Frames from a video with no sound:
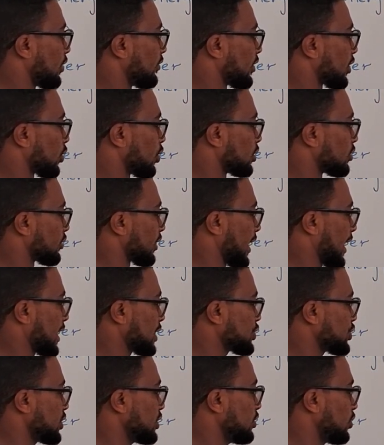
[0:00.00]
the overall
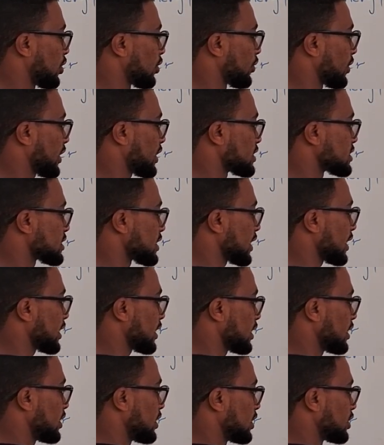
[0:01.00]
reaction, or we can
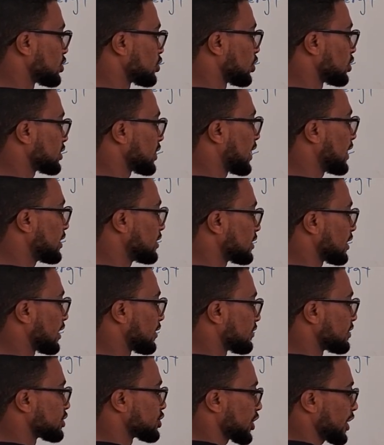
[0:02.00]
say total
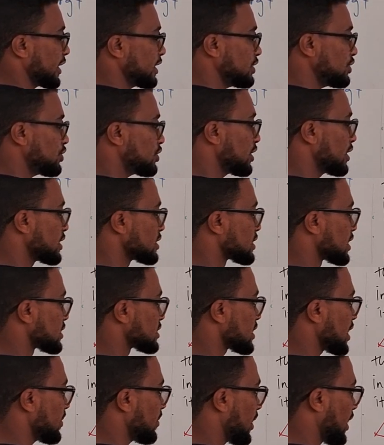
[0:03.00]
enthalpy change, is
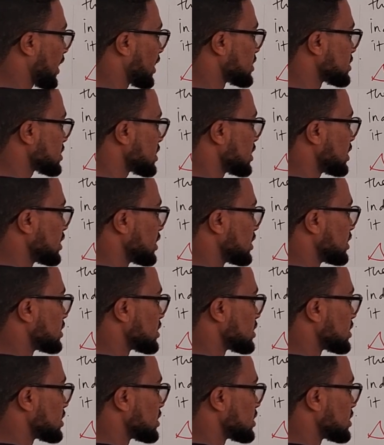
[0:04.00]
the same as